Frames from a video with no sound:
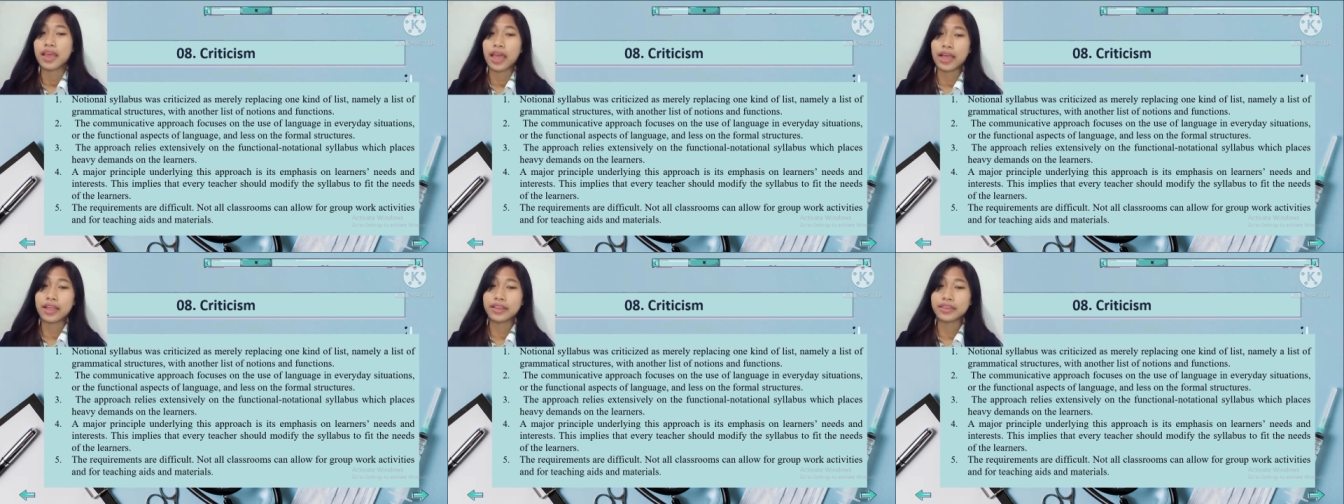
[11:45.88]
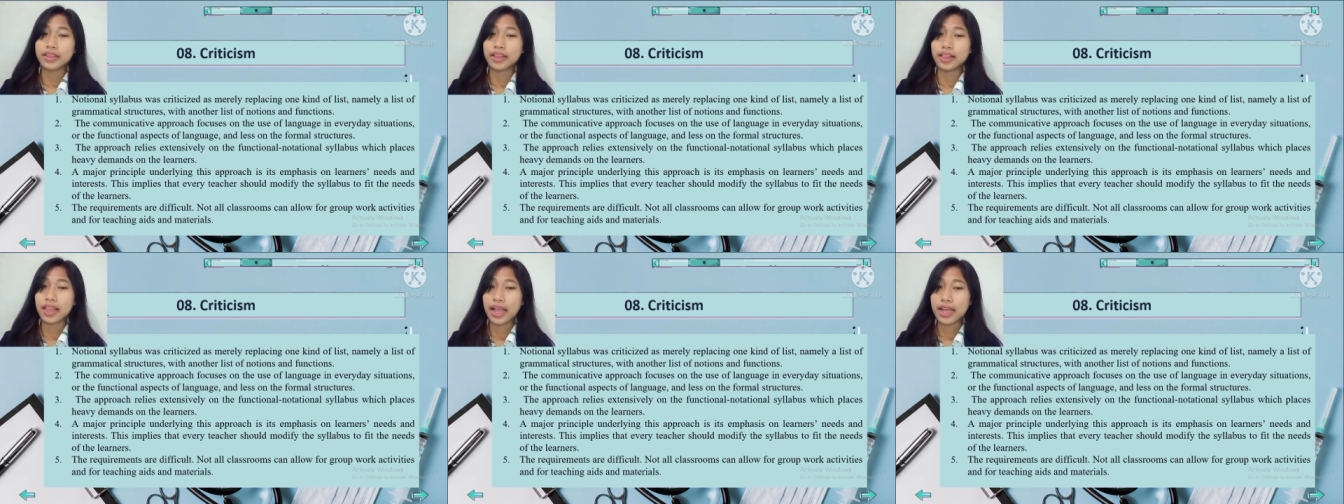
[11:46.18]

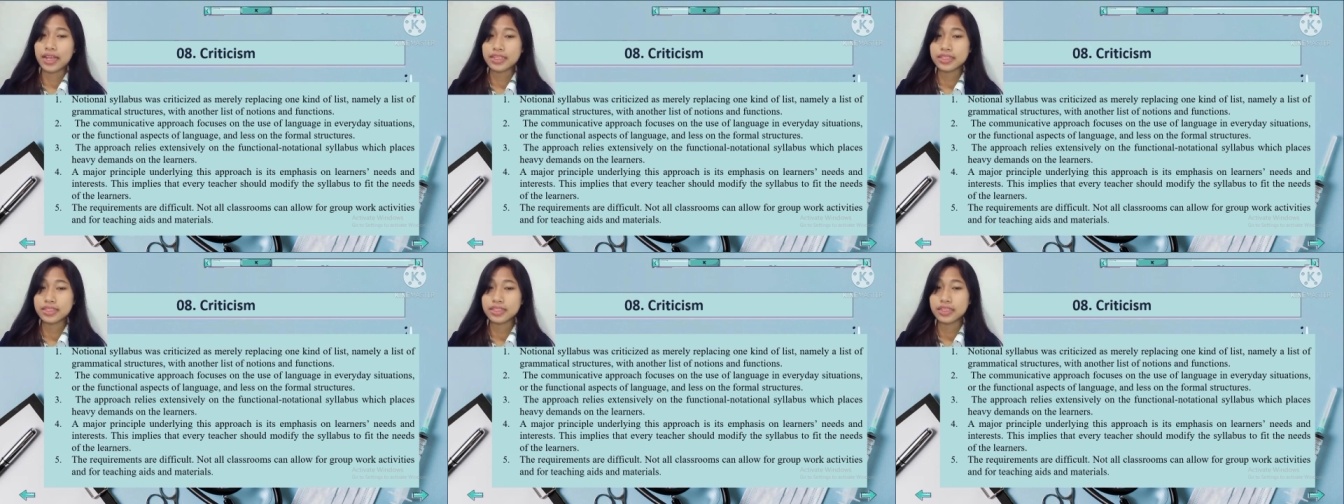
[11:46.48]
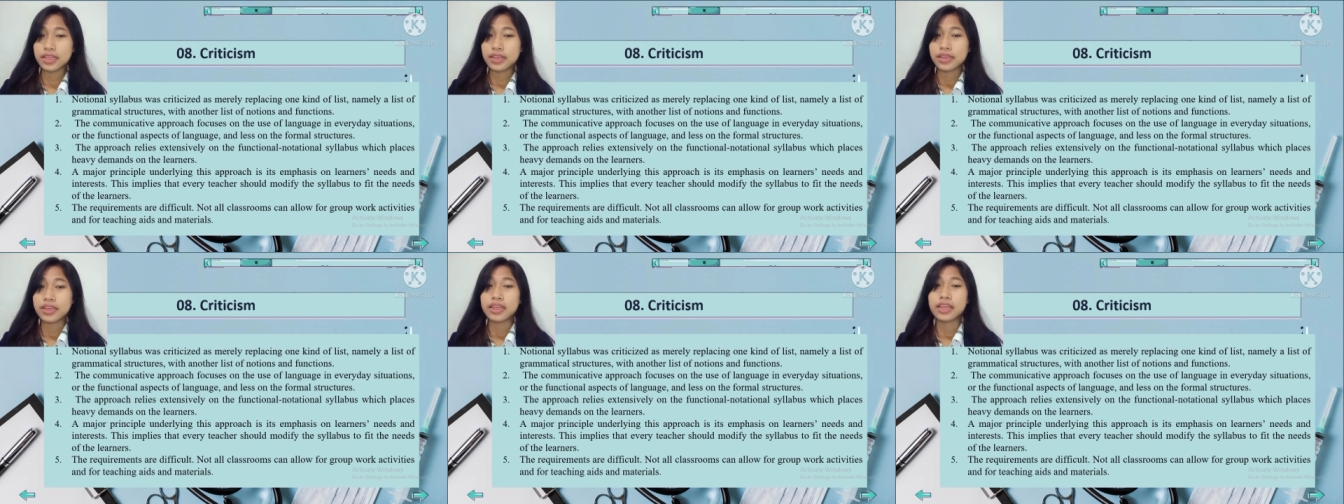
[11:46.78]
And the last
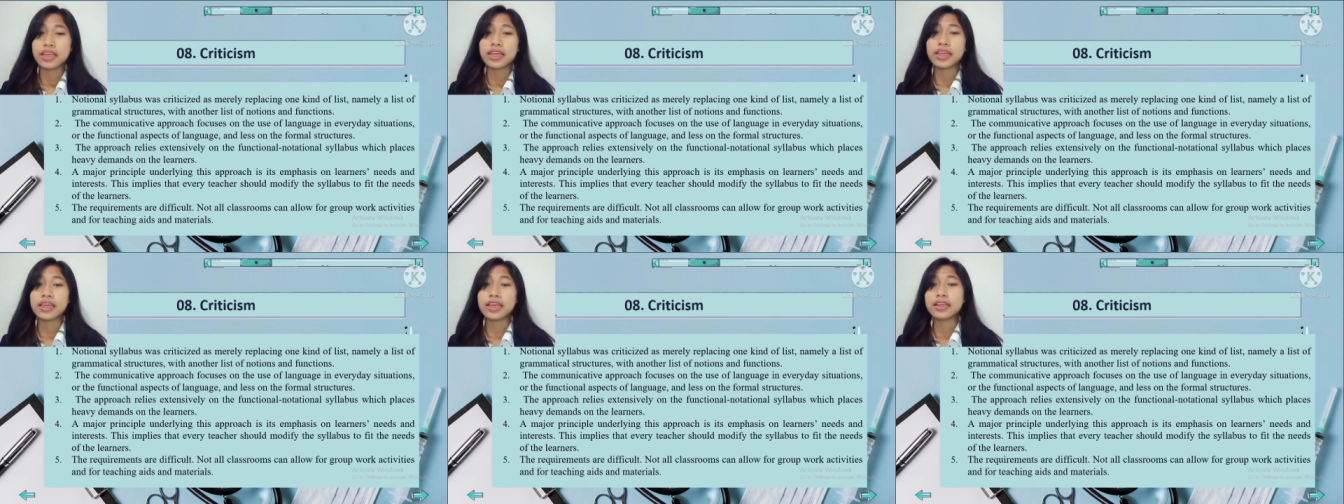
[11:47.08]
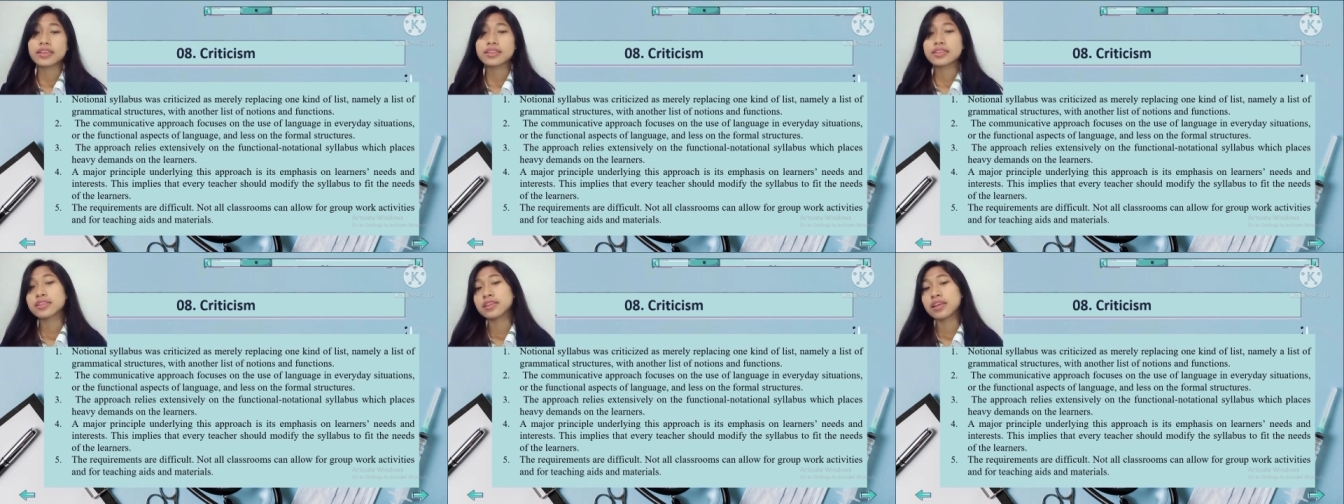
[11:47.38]

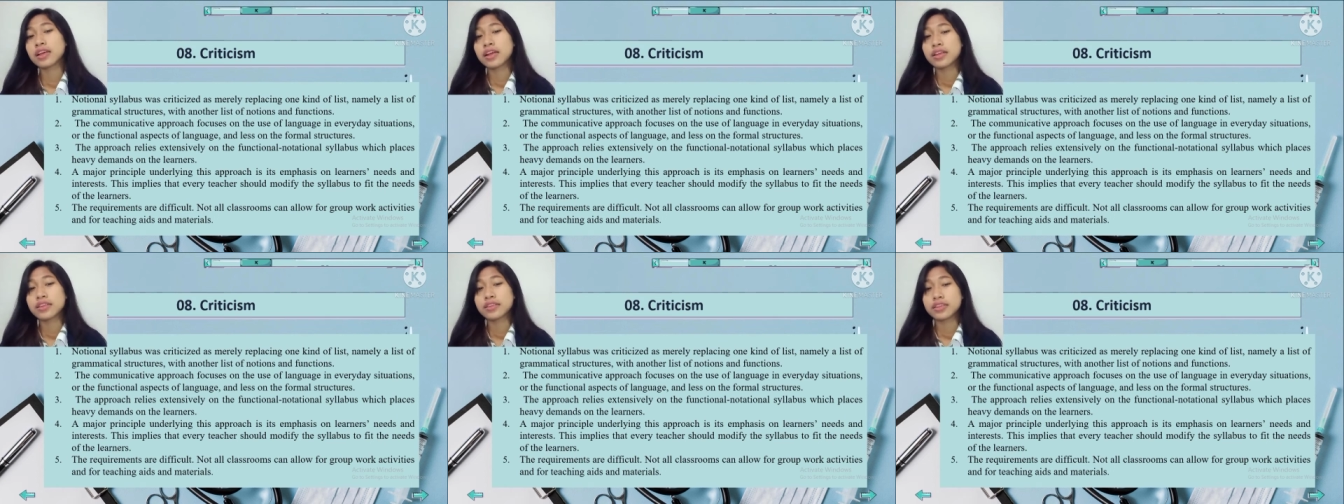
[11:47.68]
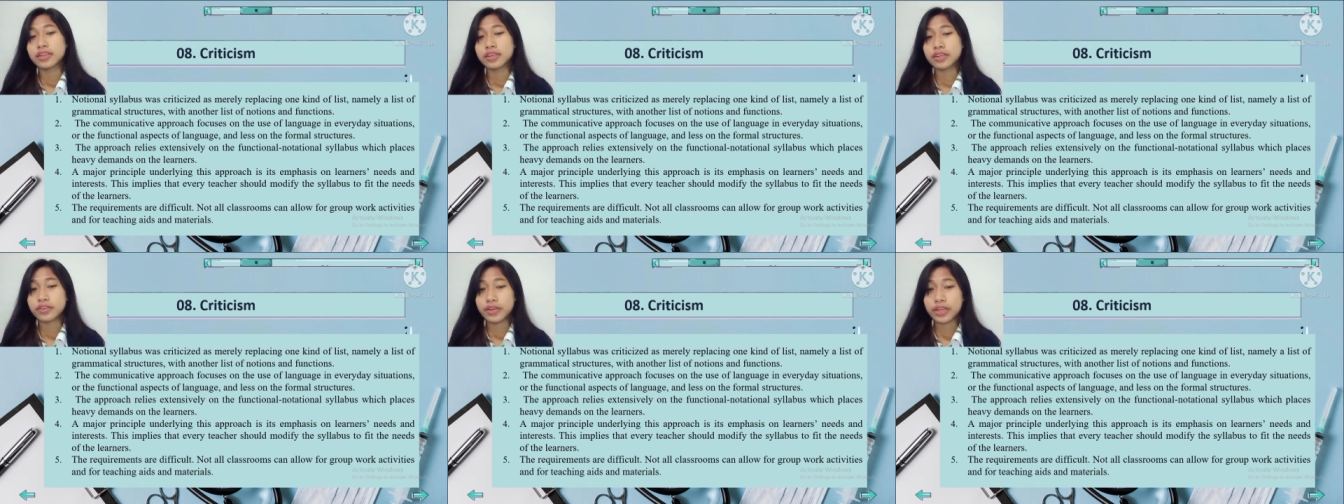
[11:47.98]
is
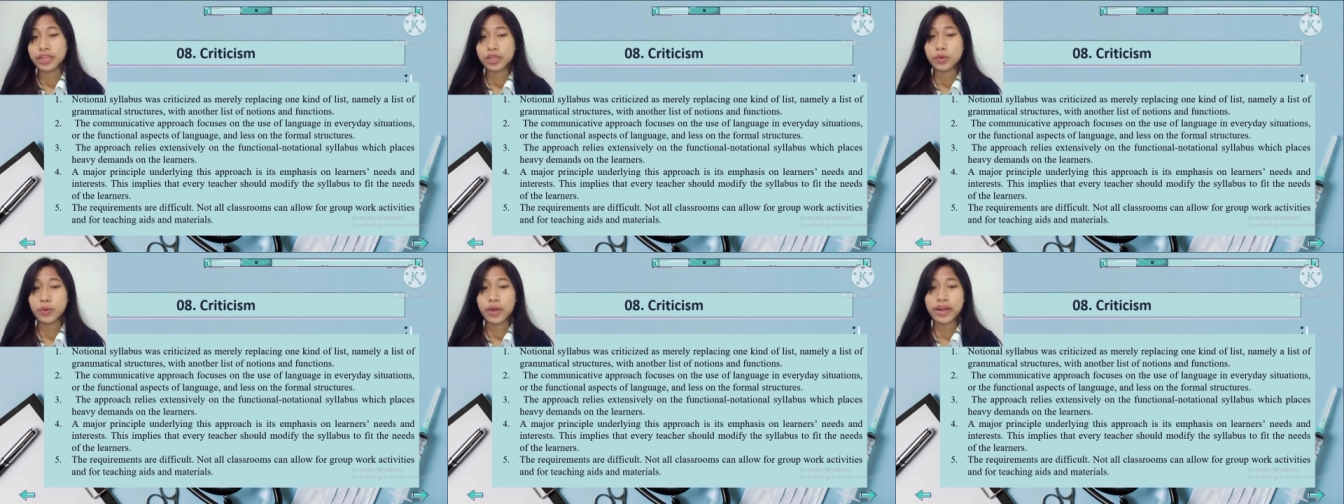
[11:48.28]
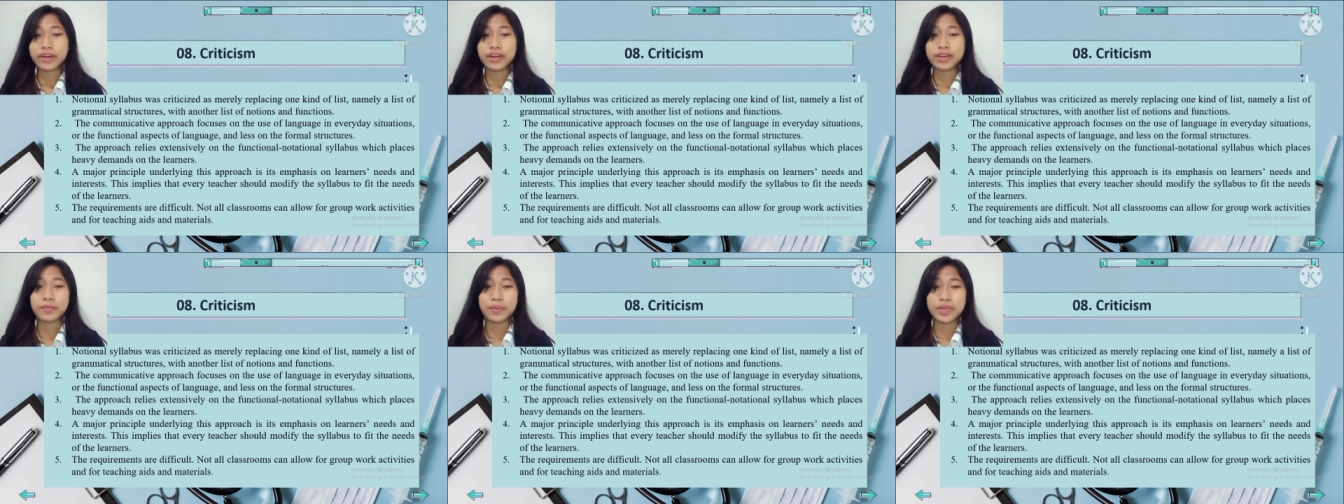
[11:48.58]
the
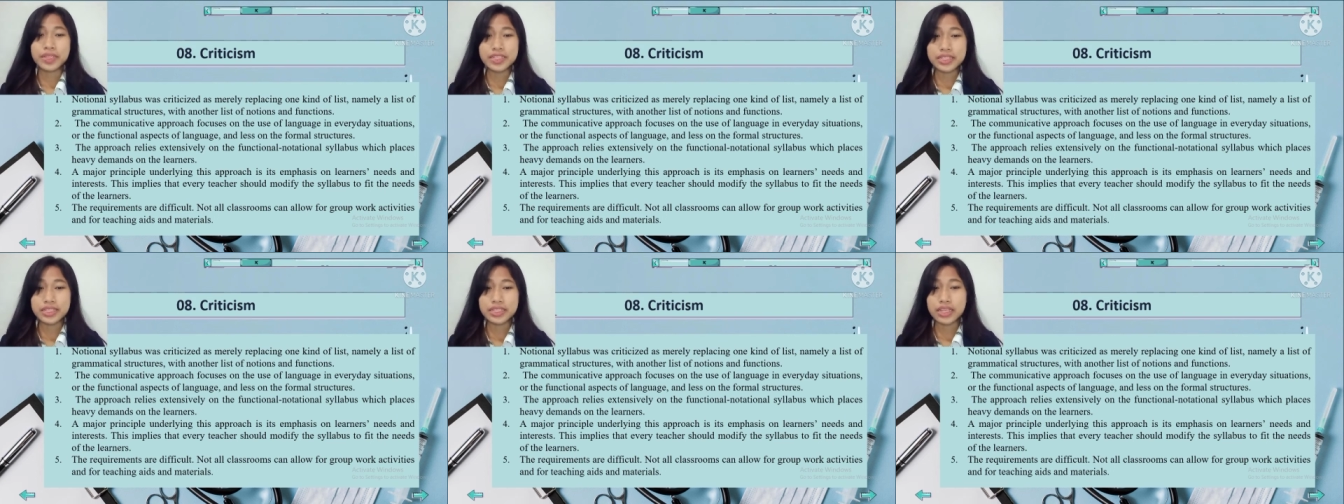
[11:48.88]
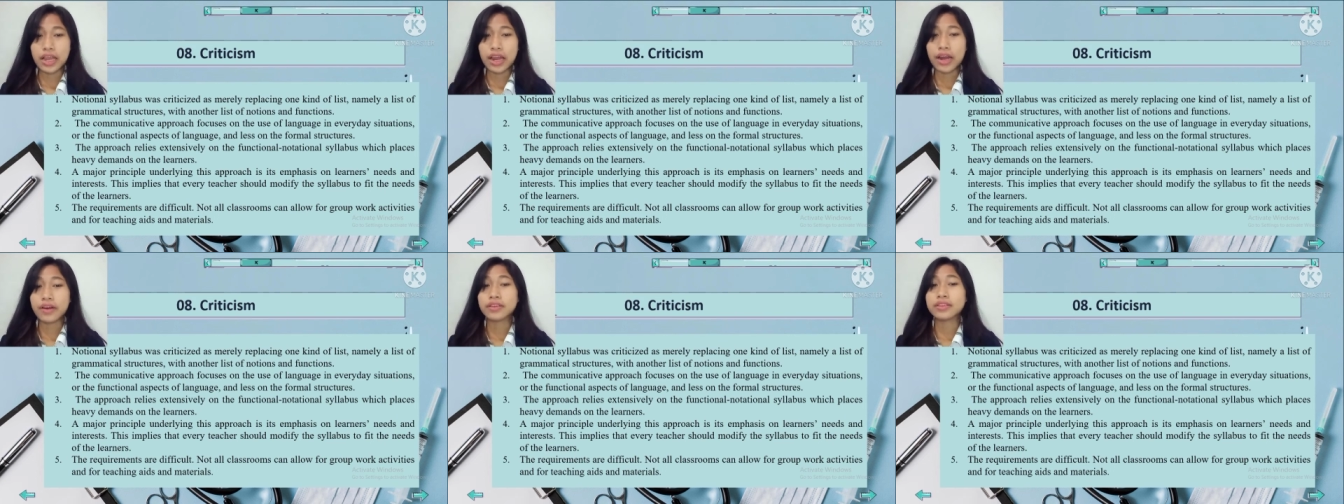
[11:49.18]

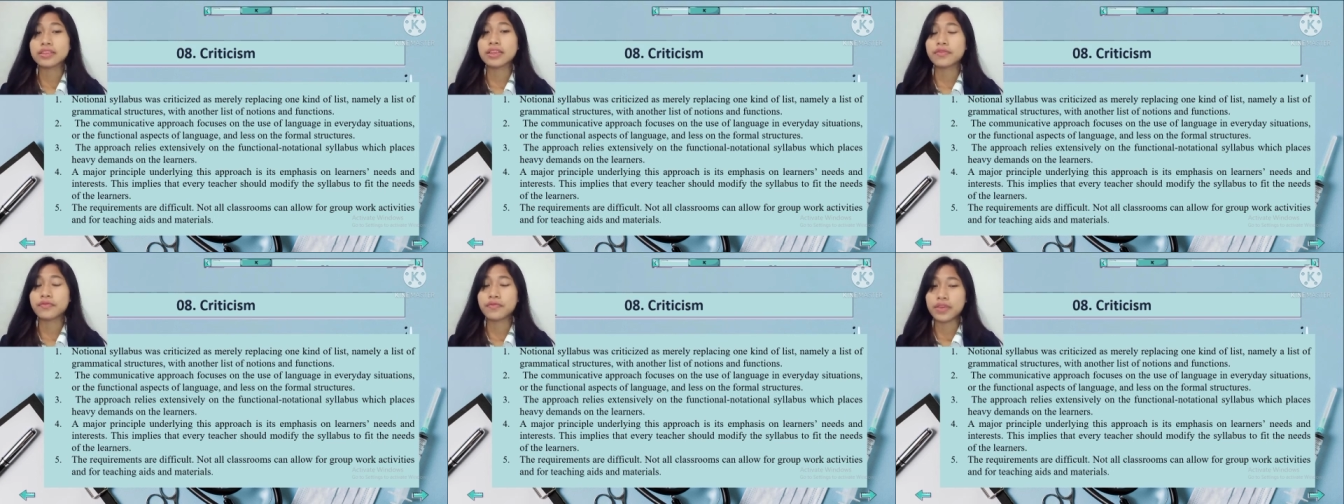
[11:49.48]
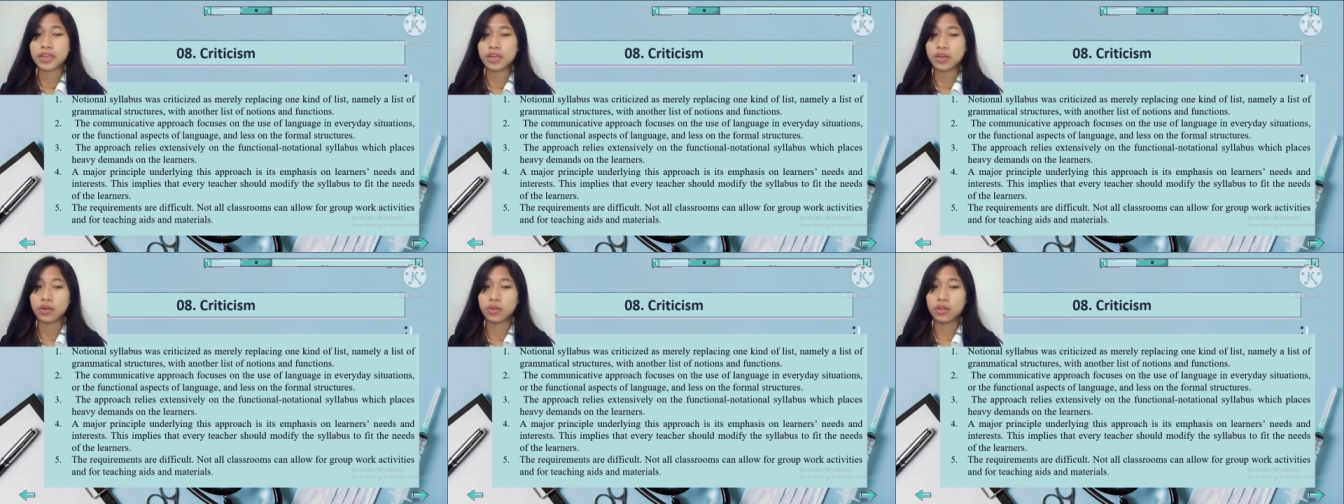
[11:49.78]
requirements are
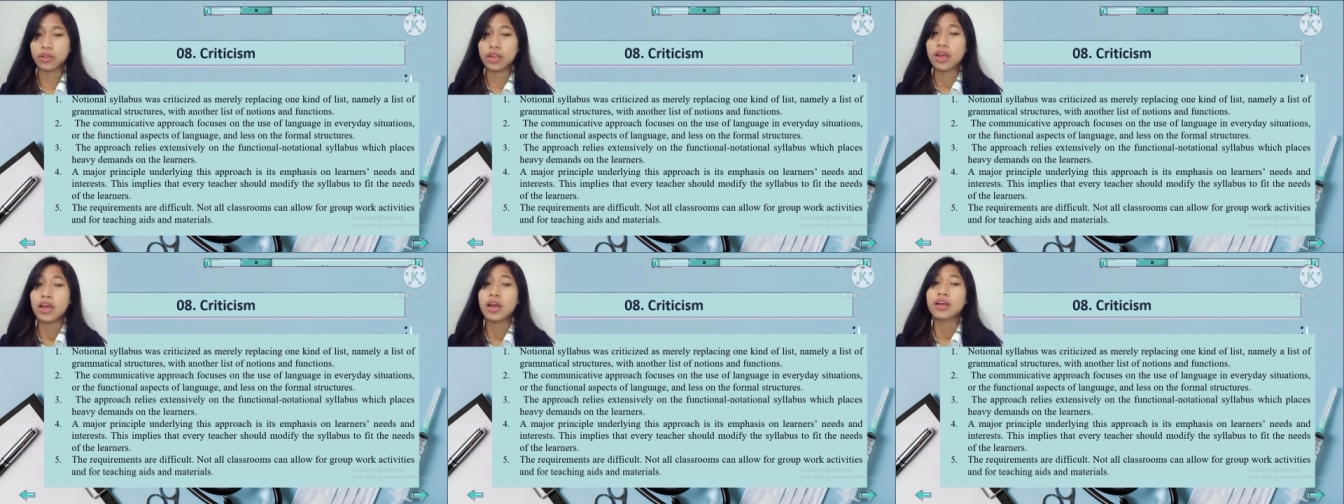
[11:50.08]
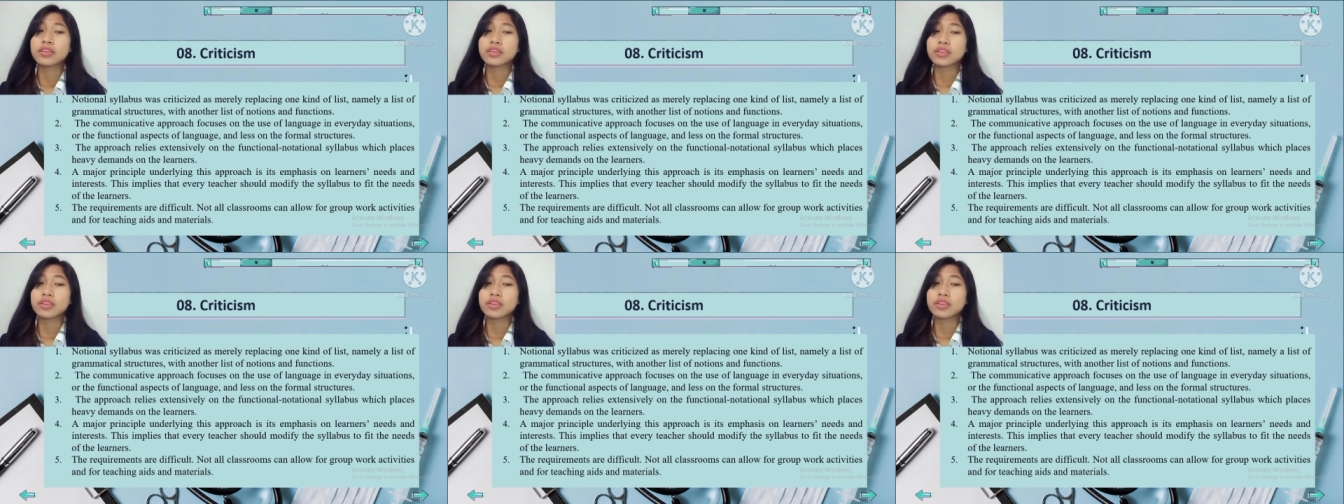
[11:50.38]
difficult.